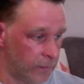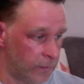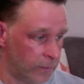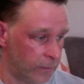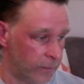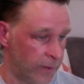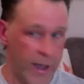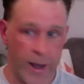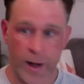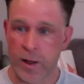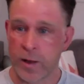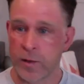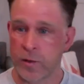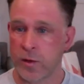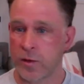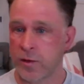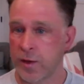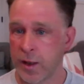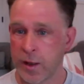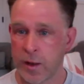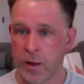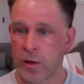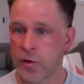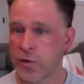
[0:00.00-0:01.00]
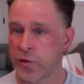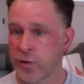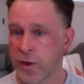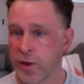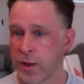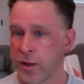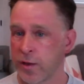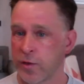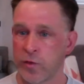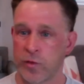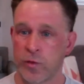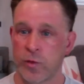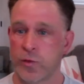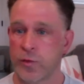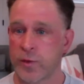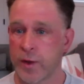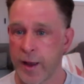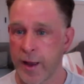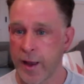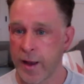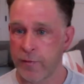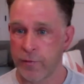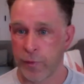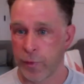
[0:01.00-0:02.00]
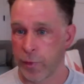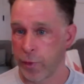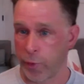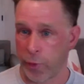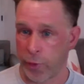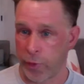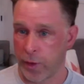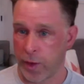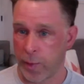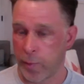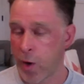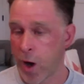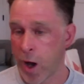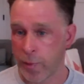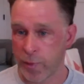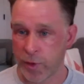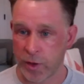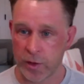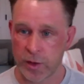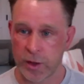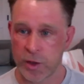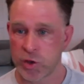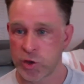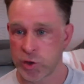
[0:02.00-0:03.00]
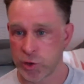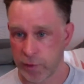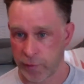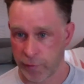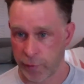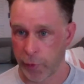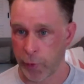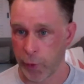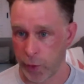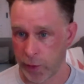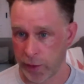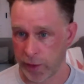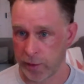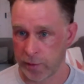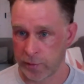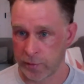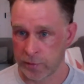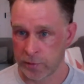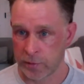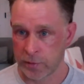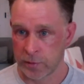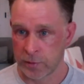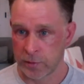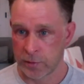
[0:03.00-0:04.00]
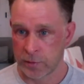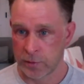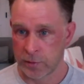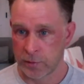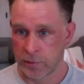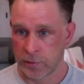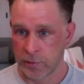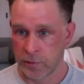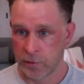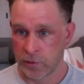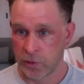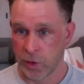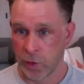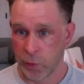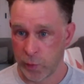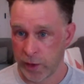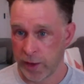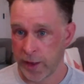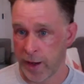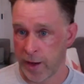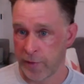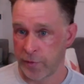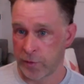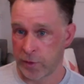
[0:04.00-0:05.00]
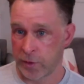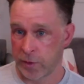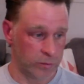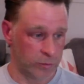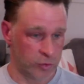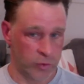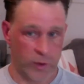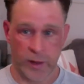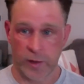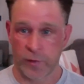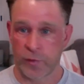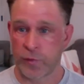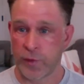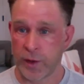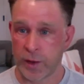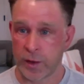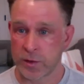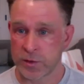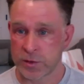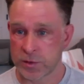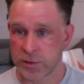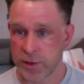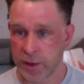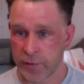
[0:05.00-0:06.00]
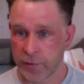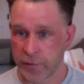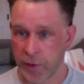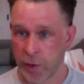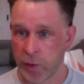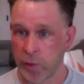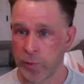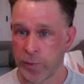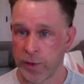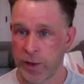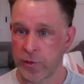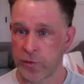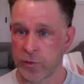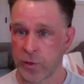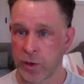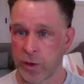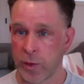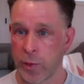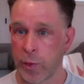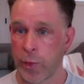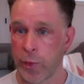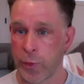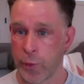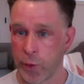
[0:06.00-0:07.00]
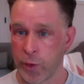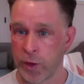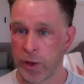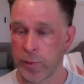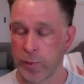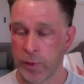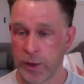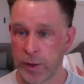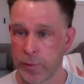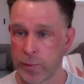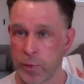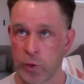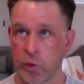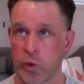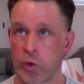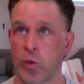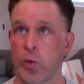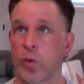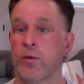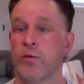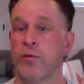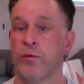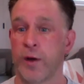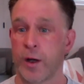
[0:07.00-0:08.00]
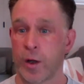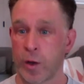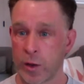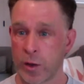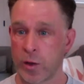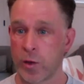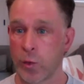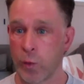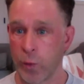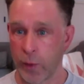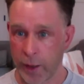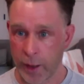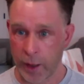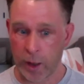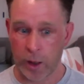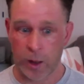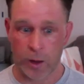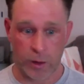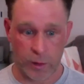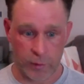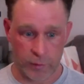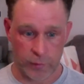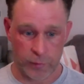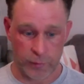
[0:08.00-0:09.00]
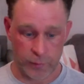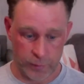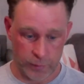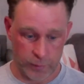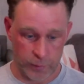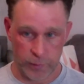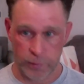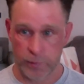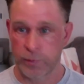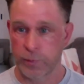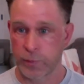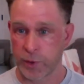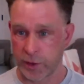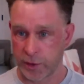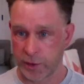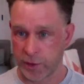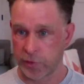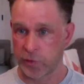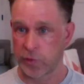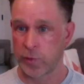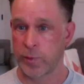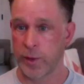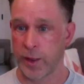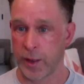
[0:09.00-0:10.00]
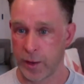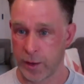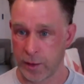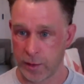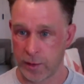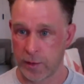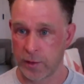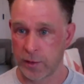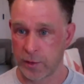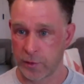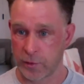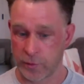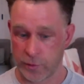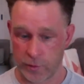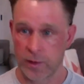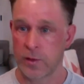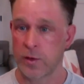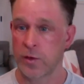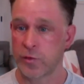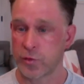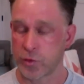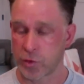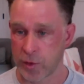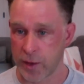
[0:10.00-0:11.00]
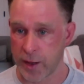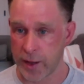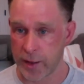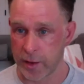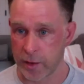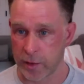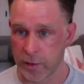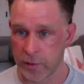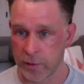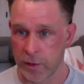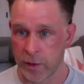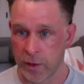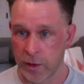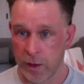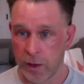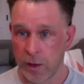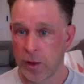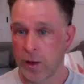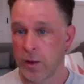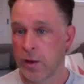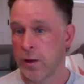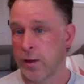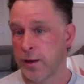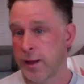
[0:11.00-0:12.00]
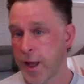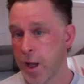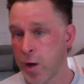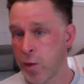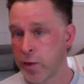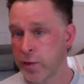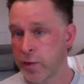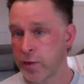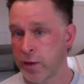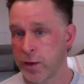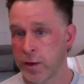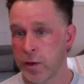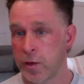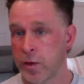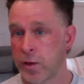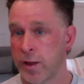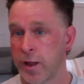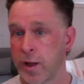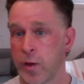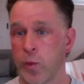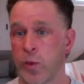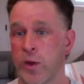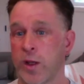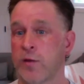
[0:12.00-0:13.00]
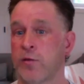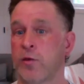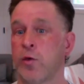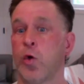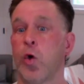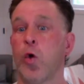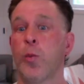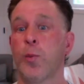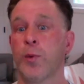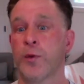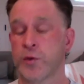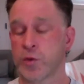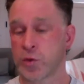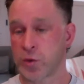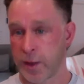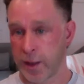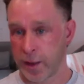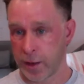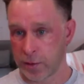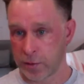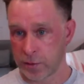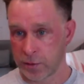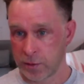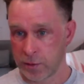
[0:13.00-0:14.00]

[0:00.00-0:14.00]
back in the day, our studies used to have a population of 30. So we'd have to try to figure stuff out based on 30 people who were very aware of participating in this trial. Now on the internet, we have an open trial.